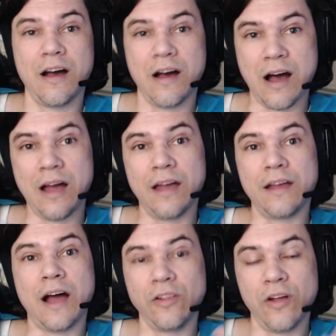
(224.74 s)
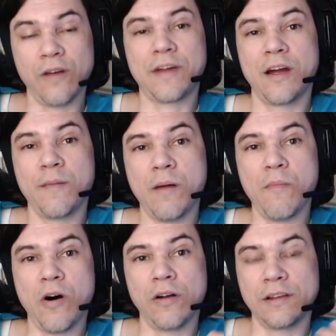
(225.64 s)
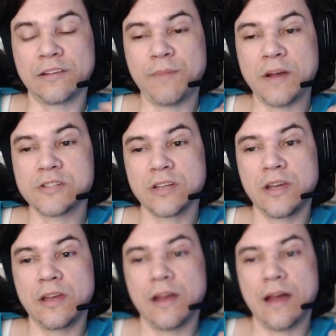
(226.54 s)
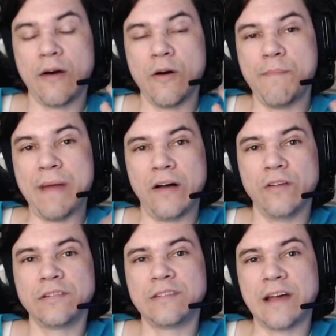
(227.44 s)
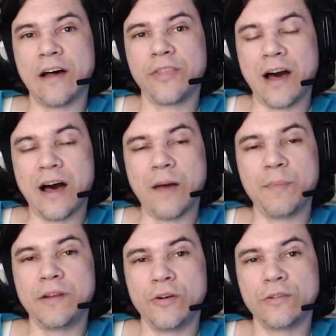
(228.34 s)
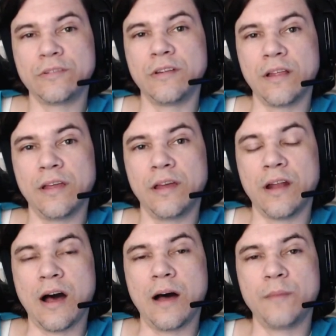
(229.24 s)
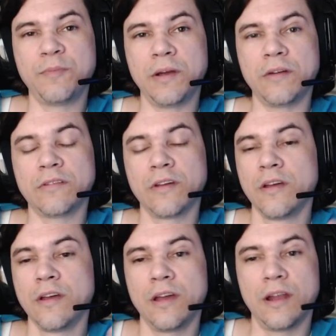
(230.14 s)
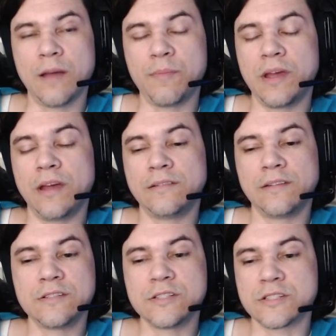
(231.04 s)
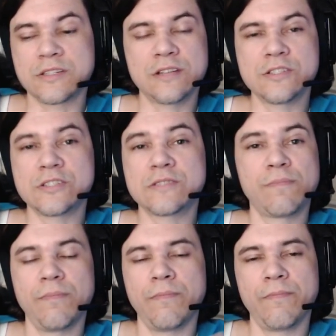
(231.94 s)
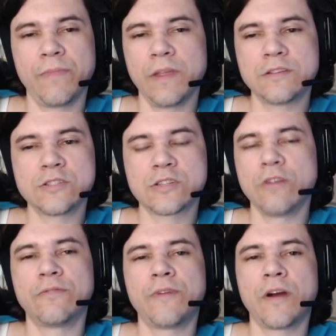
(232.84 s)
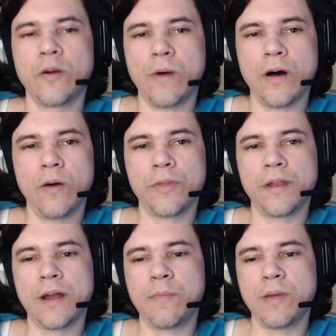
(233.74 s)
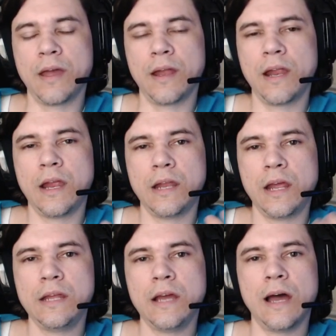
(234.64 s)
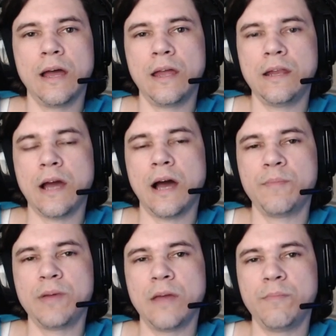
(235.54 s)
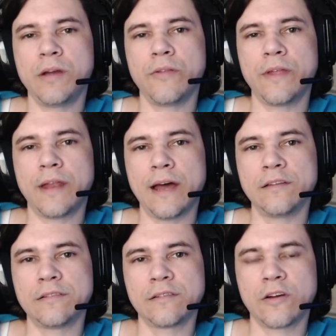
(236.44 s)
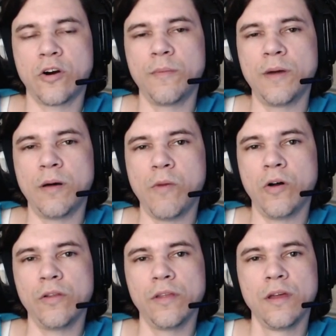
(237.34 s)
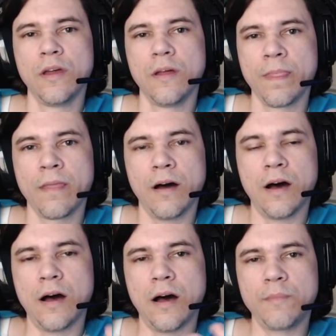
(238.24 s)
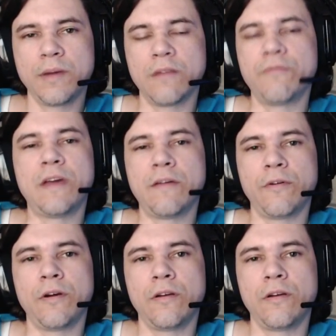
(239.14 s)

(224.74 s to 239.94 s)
I I love caramel malt, especially how it balances out the hoppy notes and, and hops beers and I P As. It just it just it just goes very well with an I P A, and, and any any I P A beer that has caramel malt, uh, I'm gonna favor it